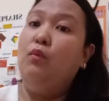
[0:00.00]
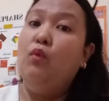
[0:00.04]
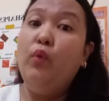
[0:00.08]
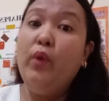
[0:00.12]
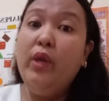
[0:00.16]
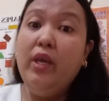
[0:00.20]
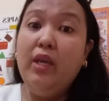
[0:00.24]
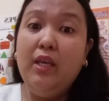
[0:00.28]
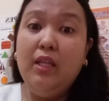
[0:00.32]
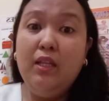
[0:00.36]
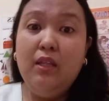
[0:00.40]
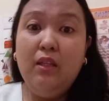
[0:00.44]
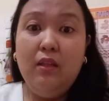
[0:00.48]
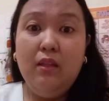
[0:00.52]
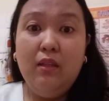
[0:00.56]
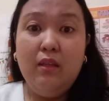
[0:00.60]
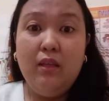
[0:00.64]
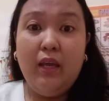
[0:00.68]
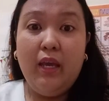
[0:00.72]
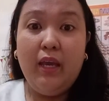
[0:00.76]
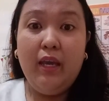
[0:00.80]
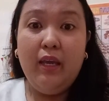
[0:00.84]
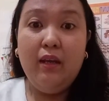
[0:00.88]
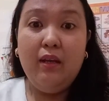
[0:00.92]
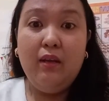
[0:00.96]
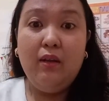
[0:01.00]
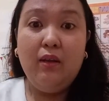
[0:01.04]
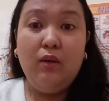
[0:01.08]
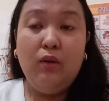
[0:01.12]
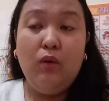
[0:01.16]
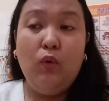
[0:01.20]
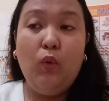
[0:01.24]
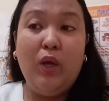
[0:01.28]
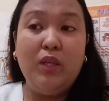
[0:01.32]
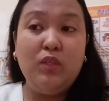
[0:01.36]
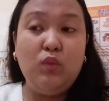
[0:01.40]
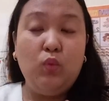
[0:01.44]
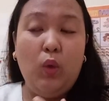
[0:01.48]
Queen, okay,
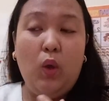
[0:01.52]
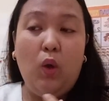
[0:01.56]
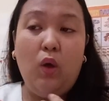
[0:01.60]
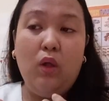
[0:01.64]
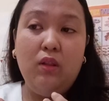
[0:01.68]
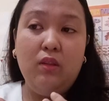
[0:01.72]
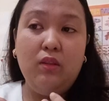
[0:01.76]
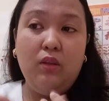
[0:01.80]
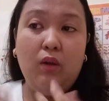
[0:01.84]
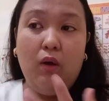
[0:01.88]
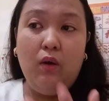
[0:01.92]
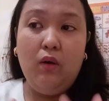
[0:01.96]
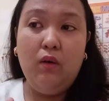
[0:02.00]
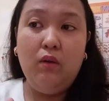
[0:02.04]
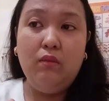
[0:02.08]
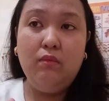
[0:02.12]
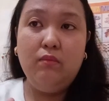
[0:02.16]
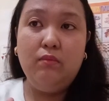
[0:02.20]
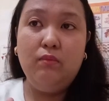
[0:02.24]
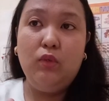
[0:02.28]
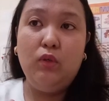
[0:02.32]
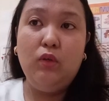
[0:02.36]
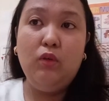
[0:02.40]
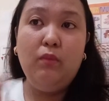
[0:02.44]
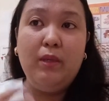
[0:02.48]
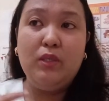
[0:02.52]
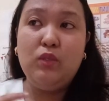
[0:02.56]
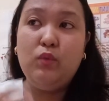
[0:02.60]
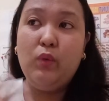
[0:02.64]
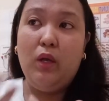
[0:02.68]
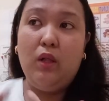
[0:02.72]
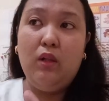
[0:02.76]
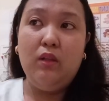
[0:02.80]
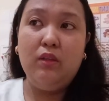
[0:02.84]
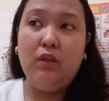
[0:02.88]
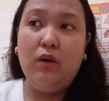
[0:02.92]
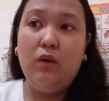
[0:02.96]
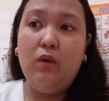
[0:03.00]
whom as we
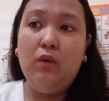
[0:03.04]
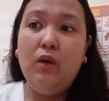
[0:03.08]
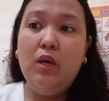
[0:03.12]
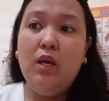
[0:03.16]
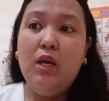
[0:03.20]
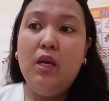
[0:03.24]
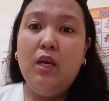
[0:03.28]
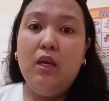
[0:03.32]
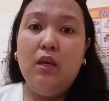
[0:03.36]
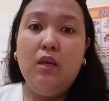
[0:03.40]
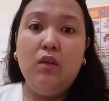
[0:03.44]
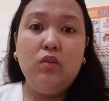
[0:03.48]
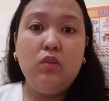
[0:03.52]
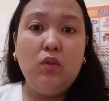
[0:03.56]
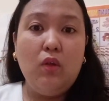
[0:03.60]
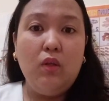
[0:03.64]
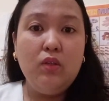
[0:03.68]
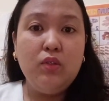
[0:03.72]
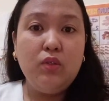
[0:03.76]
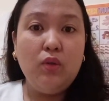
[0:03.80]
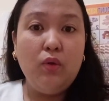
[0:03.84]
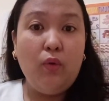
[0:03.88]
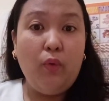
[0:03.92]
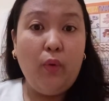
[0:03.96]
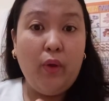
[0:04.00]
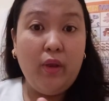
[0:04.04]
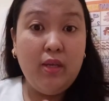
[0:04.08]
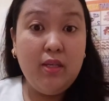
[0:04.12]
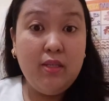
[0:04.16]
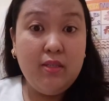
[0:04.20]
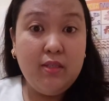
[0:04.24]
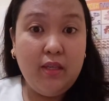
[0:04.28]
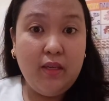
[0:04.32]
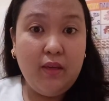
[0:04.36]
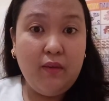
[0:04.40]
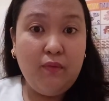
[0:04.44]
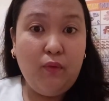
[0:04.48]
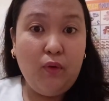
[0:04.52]
all know is also
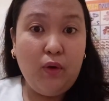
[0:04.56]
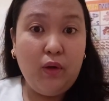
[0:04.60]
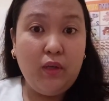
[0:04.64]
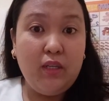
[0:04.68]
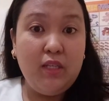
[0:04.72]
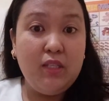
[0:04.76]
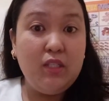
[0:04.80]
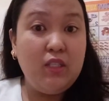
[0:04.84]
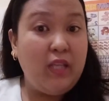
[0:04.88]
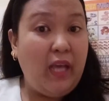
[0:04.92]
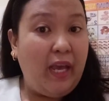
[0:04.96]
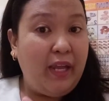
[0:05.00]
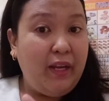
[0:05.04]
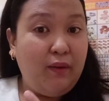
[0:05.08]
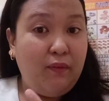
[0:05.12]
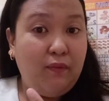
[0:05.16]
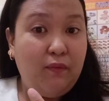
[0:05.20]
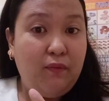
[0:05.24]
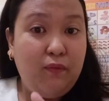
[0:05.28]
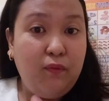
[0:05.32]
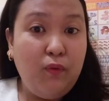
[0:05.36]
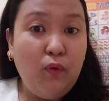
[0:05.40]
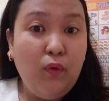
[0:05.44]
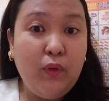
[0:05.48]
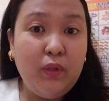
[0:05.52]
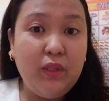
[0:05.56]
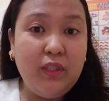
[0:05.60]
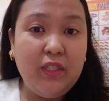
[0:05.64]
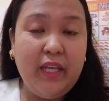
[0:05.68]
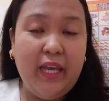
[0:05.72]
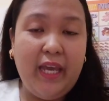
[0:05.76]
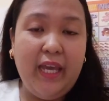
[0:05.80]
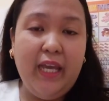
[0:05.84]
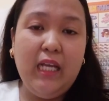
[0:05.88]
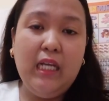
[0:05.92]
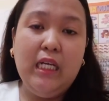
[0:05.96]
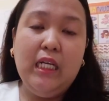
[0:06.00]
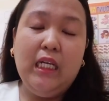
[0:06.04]
crazy for this kind of food,
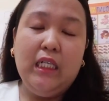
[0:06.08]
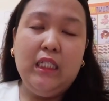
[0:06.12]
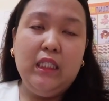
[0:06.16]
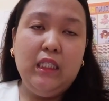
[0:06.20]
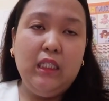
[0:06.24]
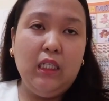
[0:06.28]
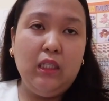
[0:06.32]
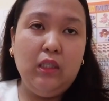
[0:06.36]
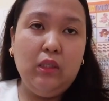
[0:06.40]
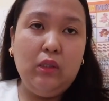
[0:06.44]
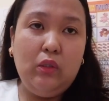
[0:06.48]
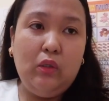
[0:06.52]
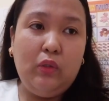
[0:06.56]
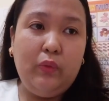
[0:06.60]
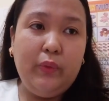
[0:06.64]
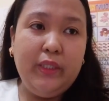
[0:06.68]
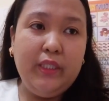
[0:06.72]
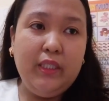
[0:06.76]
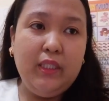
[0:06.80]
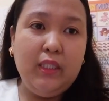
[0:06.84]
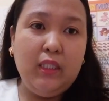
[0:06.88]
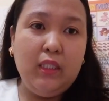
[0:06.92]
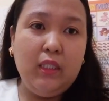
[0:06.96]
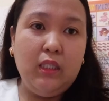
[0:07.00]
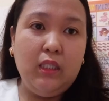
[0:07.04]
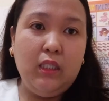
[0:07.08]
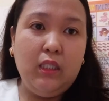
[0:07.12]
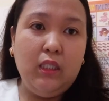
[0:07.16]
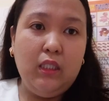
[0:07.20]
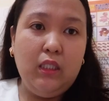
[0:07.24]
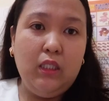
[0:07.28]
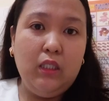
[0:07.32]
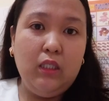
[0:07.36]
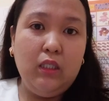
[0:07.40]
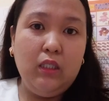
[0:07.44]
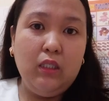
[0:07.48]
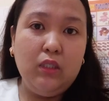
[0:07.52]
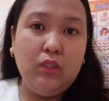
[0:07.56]
okay? Not knowing that
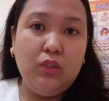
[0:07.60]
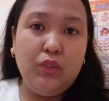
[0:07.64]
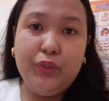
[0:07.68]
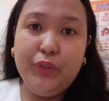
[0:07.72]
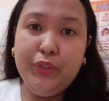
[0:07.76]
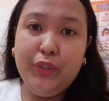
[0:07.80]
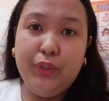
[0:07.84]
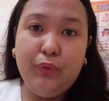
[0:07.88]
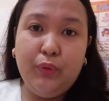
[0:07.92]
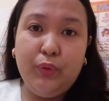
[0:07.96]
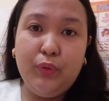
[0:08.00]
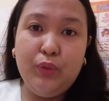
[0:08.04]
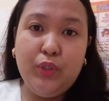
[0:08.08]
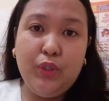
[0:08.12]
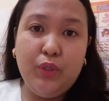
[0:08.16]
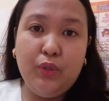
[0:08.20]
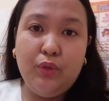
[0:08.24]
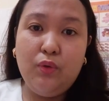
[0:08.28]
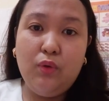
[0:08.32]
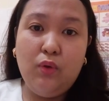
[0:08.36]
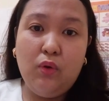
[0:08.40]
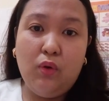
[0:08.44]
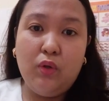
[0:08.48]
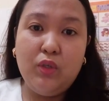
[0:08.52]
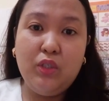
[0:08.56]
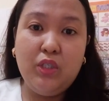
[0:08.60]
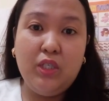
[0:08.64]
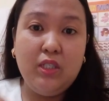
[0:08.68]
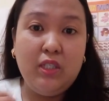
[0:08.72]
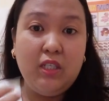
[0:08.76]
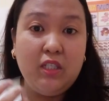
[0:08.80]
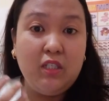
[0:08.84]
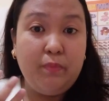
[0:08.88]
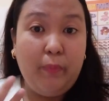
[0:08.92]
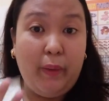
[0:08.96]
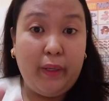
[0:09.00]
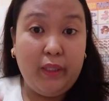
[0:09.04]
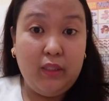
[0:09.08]
the certain Oshiruko she's
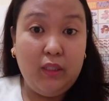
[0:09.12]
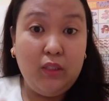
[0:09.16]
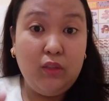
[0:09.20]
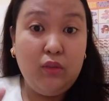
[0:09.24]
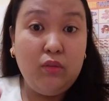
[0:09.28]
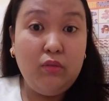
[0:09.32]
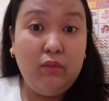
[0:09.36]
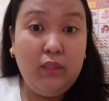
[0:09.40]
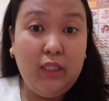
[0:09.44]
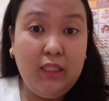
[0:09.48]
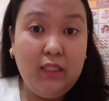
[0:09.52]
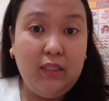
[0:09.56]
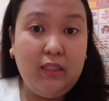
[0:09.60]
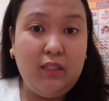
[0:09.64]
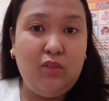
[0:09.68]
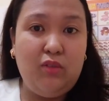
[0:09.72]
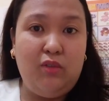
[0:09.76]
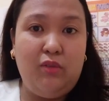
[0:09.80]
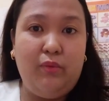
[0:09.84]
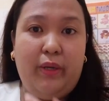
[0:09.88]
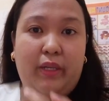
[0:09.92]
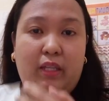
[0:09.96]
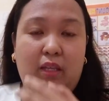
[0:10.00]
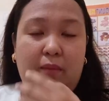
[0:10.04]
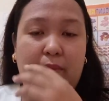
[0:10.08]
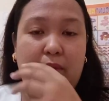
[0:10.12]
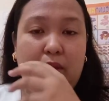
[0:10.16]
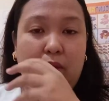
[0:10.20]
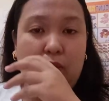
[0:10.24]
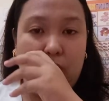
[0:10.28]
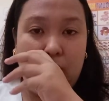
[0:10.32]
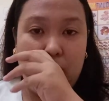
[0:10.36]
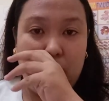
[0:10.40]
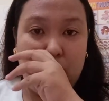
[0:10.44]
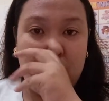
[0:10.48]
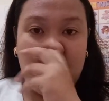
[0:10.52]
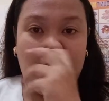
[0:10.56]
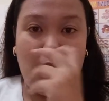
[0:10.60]
expecting to eat has already been
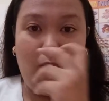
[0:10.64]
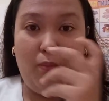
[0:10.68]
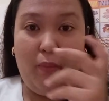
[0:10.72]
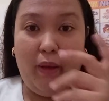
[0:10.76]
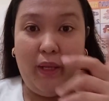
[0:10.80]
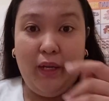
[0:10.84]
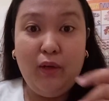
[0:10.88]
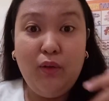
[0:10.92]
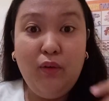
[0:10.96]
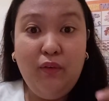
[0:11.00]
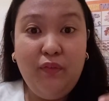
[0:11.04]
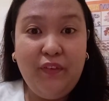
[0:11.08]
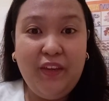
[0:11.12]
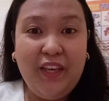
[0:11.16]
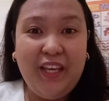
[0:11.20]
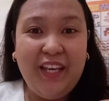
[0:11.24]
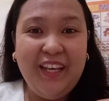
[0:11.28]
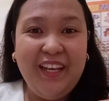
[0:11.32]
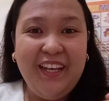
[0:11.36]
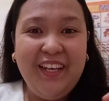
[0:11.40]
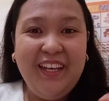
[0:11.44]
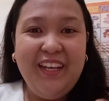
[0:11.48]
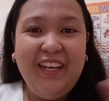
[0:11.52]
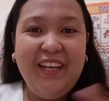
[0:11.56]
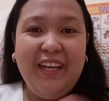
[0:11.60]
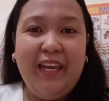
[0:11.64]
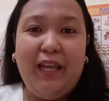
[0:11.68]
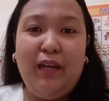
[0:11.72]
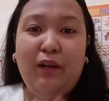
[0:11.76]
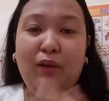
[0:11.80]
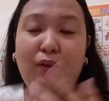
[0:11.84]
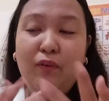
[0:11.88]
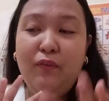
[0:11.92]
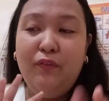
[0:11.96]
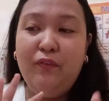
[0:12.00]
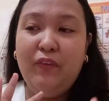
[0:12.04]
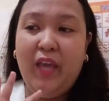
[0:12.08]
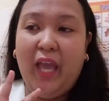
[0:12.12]
consumed by Luffy. Okay,
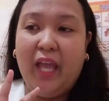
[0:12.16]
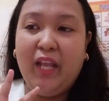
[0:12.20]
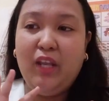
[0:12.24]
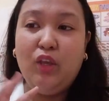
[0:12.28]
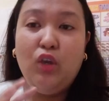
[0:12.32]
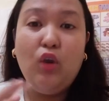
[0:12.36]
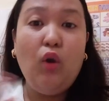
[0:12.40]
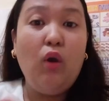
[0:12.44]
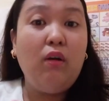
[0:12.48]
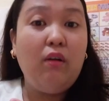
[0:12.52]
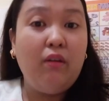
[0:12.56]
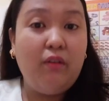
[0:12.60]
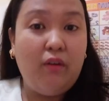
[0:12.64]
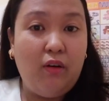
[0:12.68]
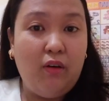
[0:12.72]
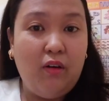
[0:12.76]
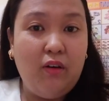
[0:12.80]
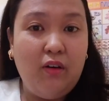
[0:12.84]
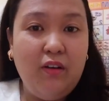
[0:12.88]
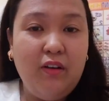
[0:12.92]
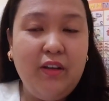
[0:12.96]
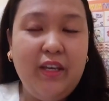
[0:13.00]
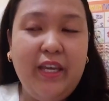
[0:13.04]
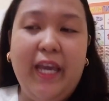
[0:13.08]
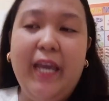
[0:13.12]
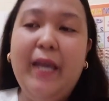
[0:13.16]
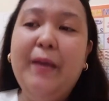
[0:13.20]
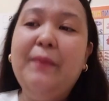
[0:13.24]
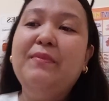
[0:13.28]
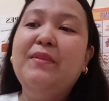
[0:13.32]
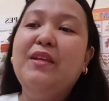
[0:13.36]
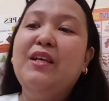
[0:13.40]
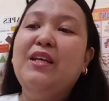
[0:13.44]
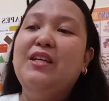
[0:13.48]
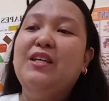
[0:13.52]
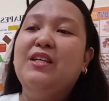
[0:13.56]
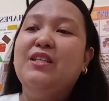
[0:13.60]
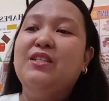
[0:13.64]
Luffy and Hyogoro. Okay?
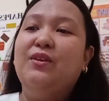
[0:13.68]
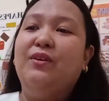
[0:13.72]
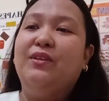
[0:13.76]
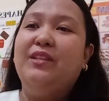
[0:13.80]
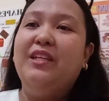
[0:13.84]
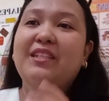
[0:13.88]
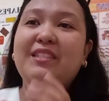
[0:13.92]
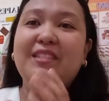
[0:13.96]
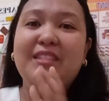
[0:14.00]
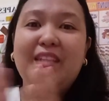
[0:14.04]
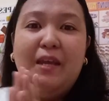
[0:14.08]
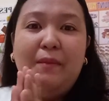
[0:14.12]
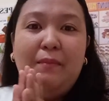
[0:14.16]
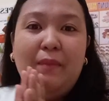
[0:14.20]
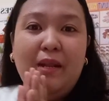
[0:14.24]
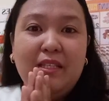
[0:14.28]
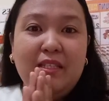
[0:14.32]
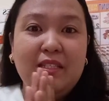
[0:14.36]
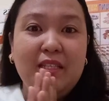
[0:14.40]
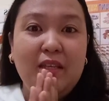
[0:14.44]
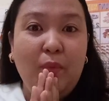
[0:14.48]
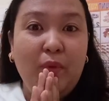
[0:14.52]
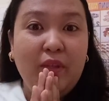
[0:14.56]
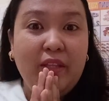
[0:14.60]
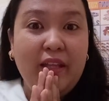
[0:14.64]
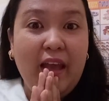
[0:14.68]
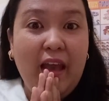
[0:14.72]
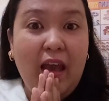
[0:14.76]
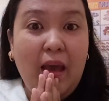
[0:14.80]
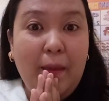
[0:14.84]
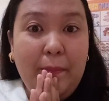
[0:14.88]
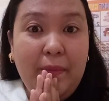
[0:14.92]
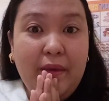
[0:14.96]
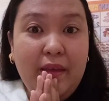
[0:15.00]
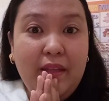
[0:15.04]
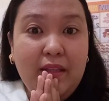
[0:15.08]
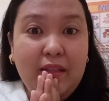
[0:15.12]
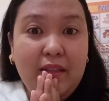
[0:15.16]
So this time let's see what
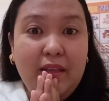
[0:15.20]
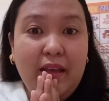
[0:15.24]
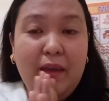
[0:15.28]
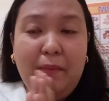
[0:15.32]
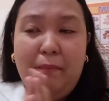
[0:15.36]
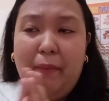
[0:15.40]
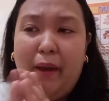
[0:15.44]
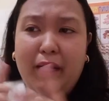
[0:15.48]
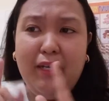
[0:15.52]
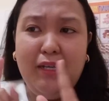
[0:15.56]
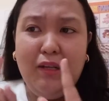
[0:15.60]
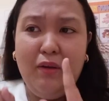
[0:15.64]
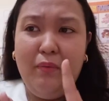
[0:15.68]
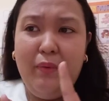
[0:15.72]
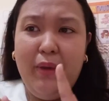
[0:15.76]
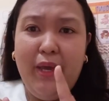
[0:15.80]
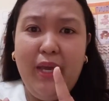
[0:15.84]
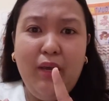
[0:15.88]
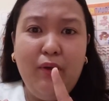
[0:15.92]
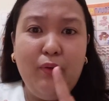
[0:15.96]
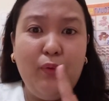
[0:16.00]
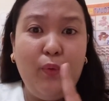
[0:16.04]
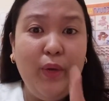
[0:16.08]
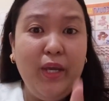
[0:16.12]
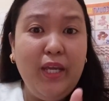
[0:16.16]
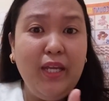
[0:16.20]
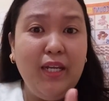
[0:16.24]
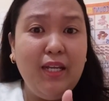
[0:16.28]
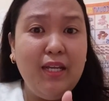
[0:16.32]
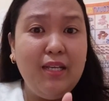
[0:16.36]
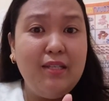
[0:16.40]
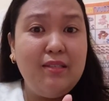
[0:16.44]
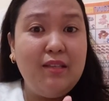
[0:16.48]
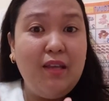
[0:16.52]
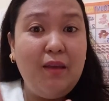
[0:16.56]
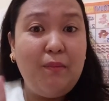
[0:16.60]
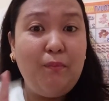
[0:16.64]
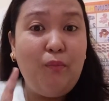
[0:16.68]
happened. Okay, by the way, Queen
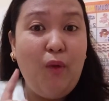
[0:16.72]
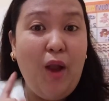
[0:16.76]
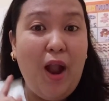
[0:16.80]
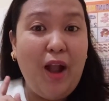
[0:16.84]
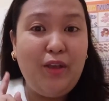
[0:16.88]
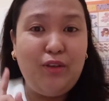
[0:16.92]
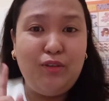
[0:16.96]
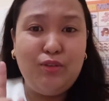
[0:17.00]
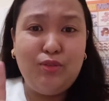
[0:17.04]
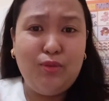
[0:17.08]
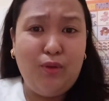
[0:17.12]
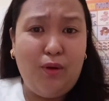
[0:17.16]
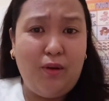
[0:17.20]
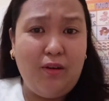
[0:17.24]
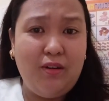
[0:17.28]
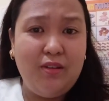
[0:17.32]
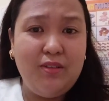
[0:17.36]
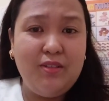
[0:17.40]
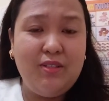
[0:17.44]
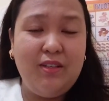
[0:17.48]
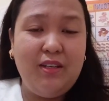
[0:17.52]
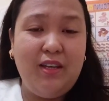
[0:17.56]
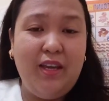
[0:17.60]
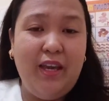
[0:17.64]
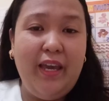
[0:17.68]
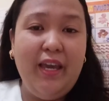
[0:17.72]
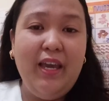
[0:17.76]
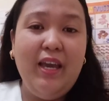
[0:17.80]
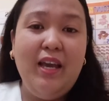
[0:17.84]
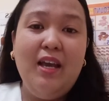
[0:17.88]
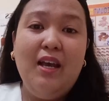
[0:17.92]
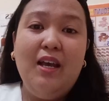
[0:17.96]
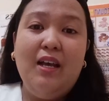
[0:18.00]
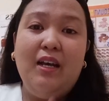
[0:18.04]
is a Brachiosaurus, okay?